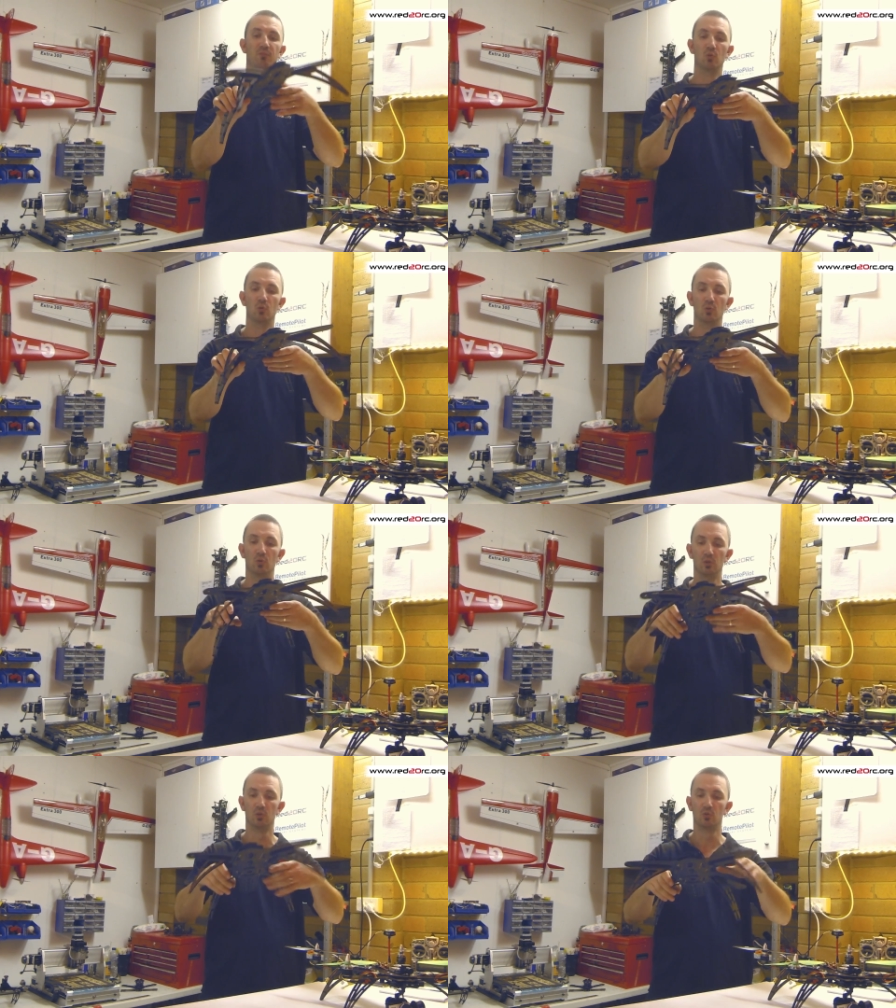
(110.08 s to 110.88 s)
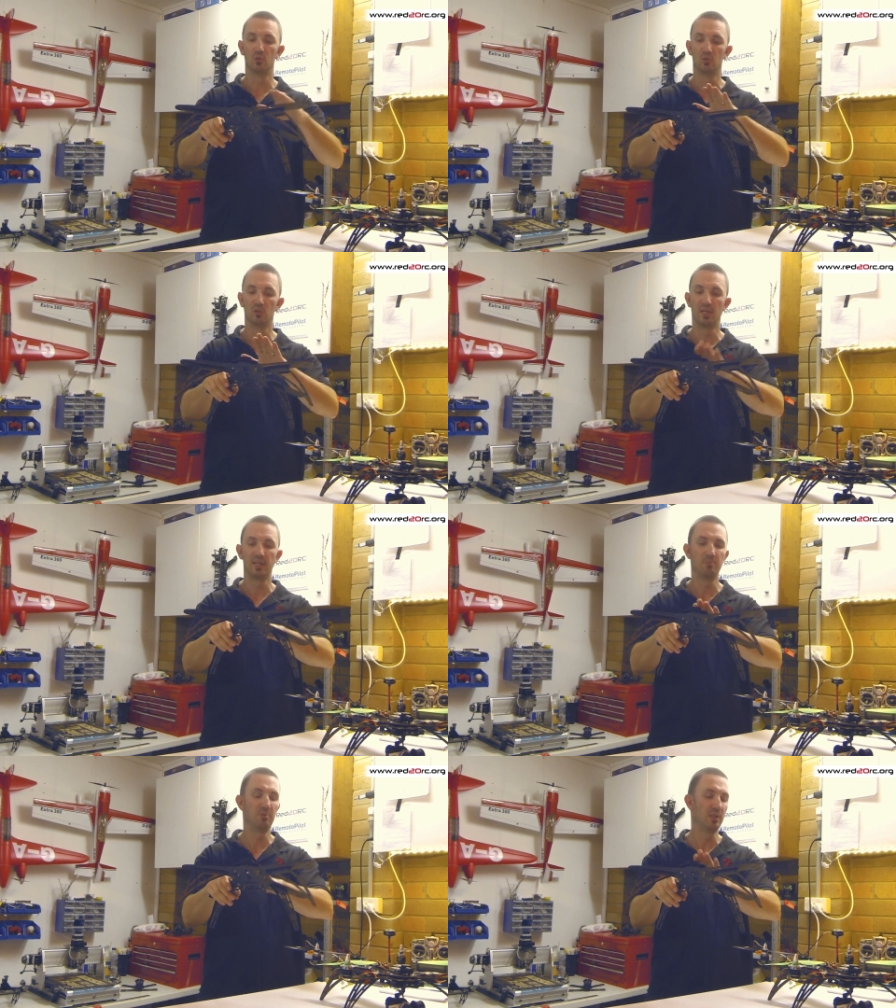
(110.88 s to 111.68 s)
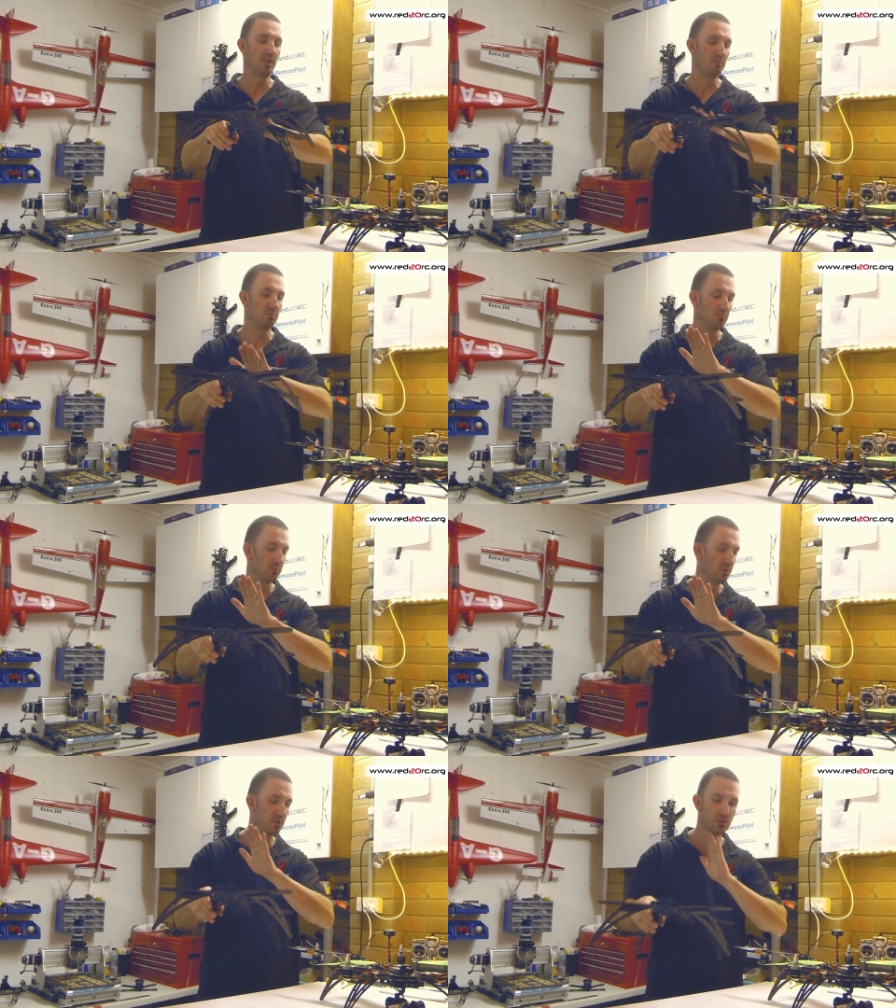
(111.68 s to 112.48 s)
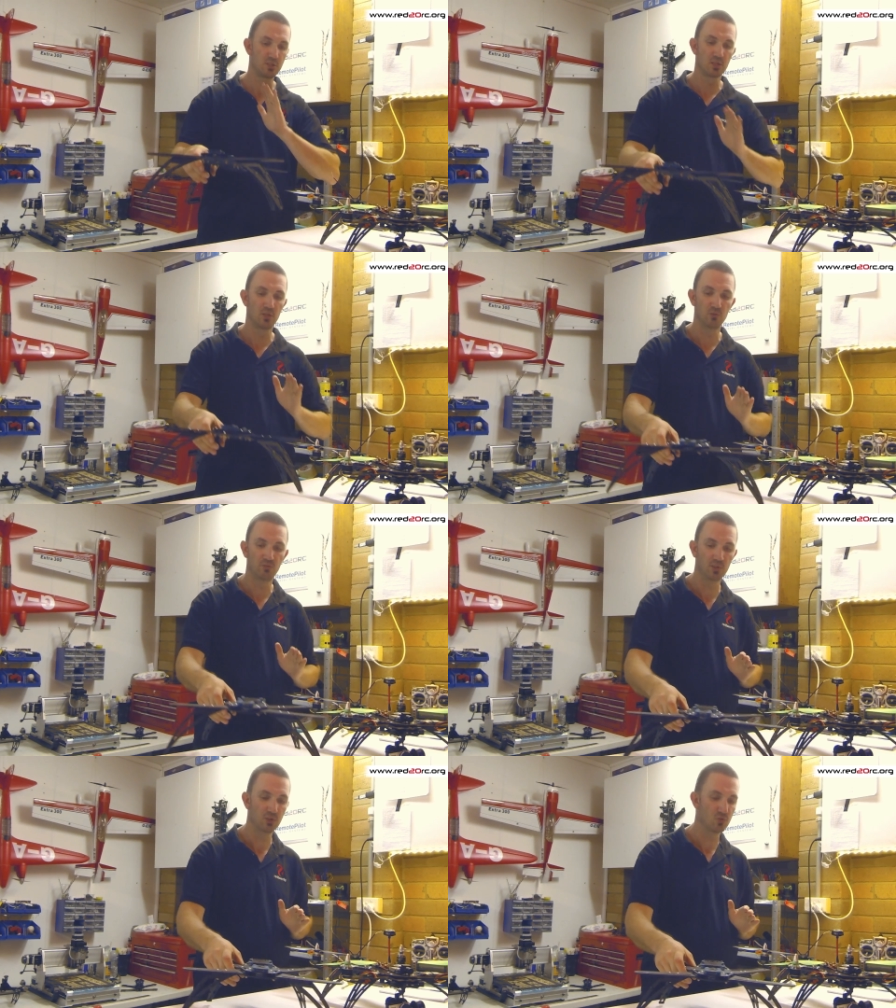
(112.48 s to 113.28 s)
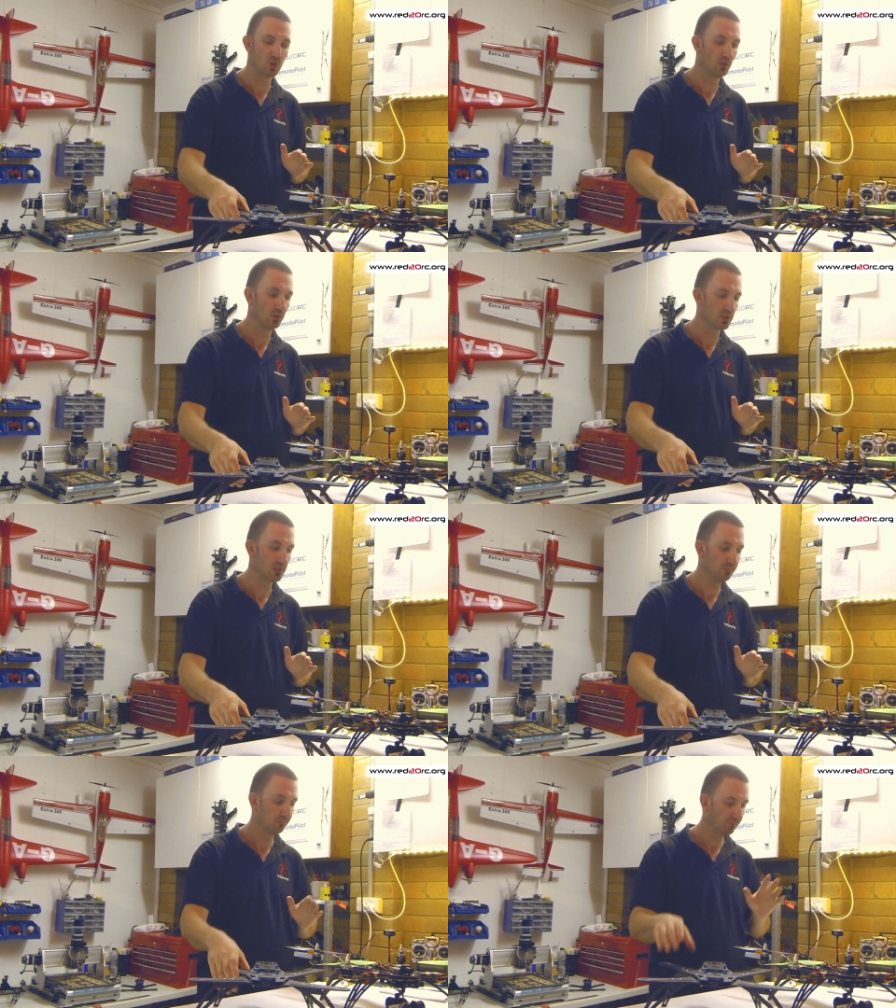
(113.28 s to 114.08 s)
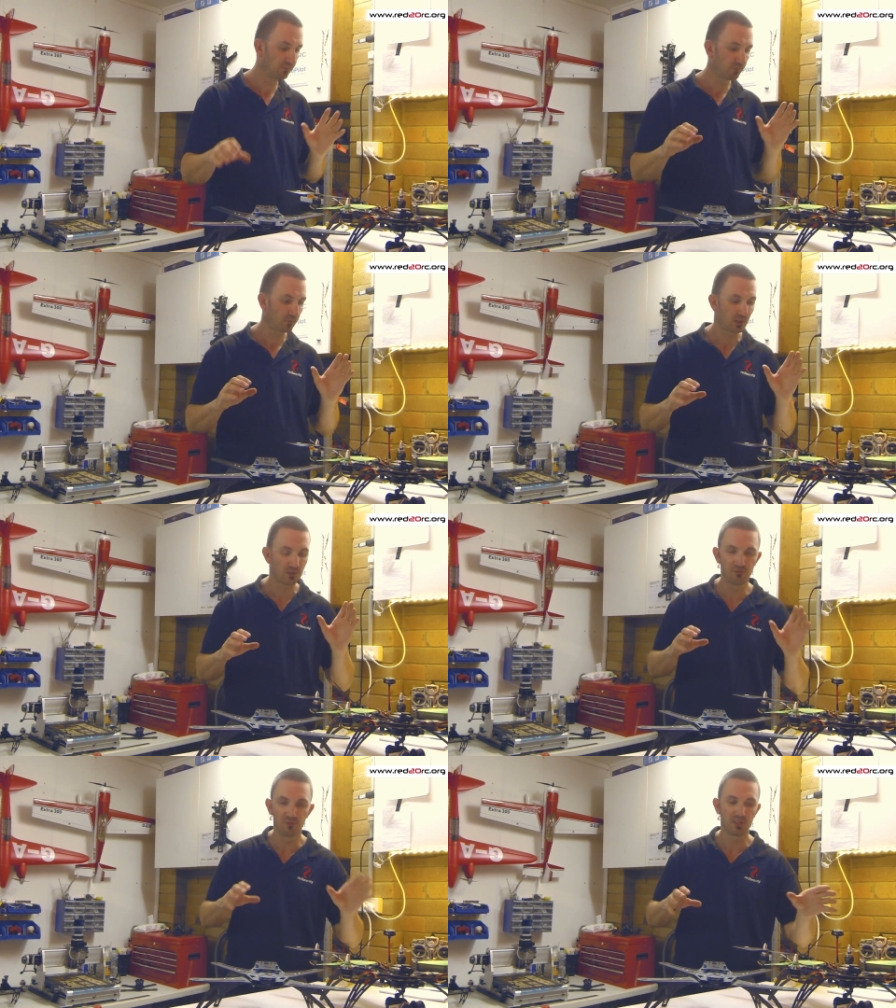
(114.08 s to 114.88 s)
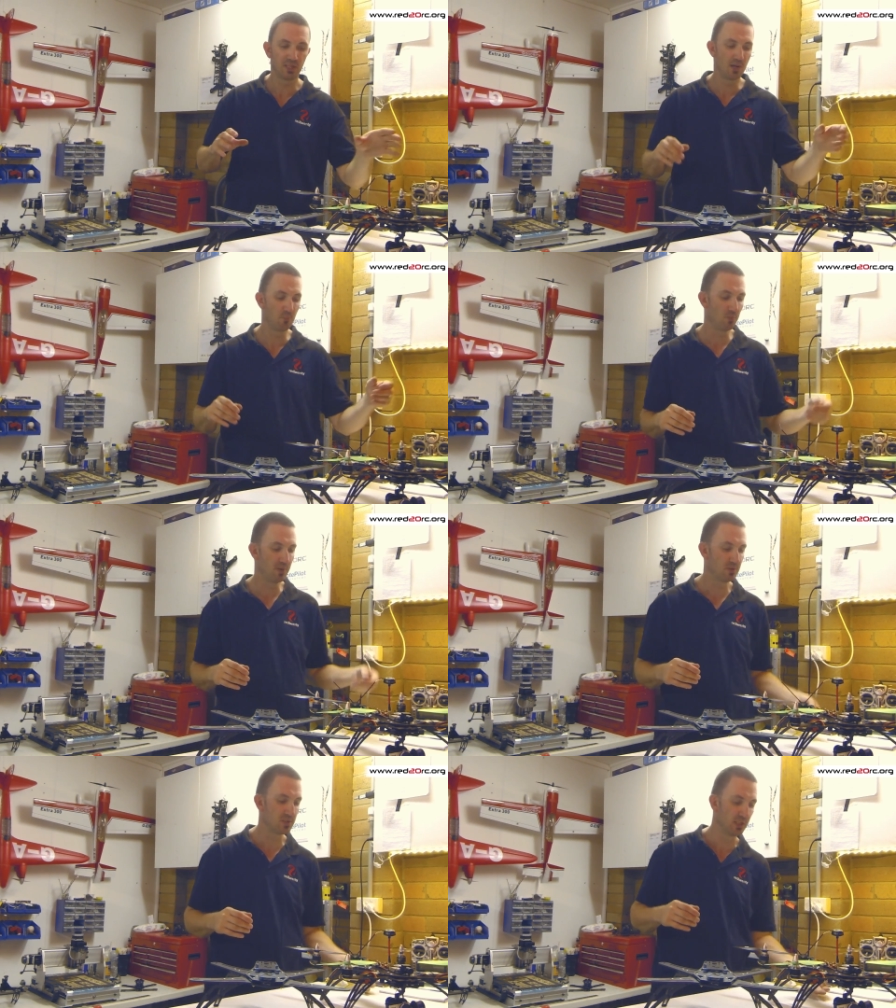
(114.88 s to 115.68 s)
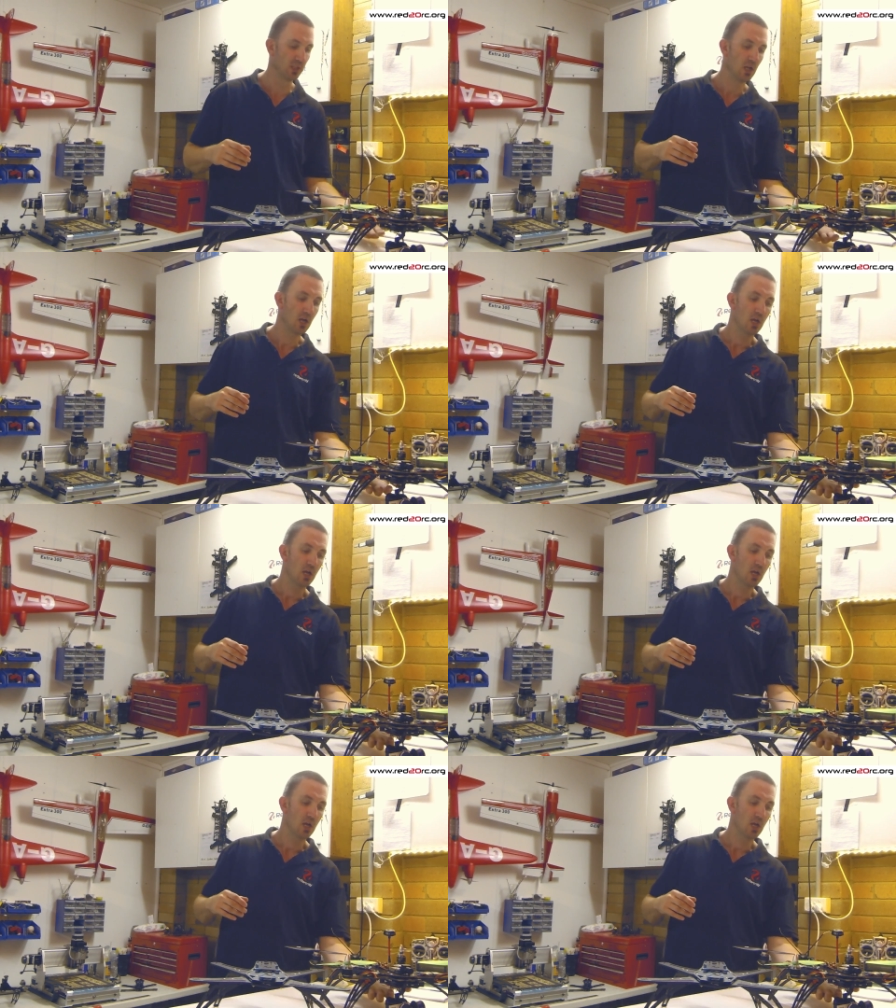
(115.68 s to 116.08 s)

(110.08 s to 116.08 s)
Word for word: for your APM Naza style flight controllers for camera mounting.